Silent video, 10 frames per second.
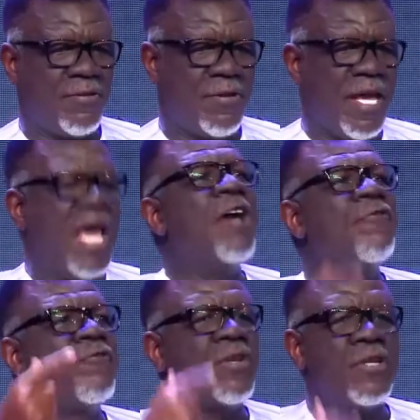
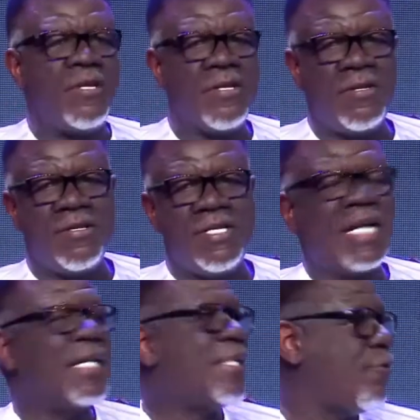every
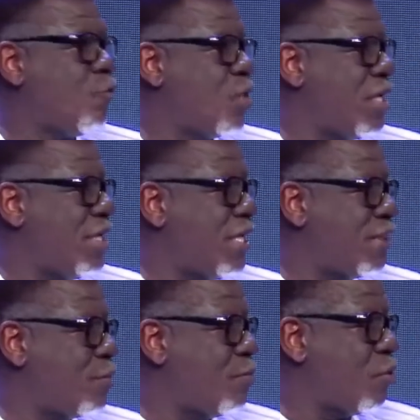negative word he had
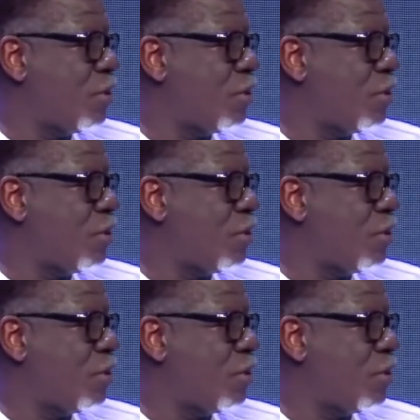spoken.